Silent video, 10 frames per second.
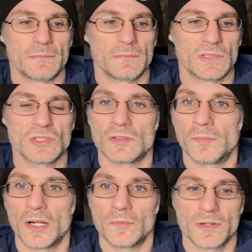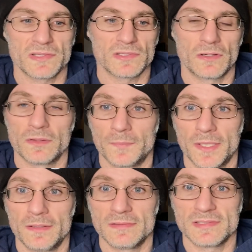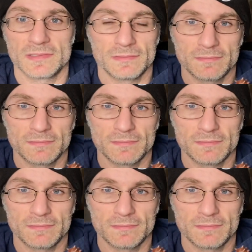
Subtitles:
should have bought it when I saw it at Martin's.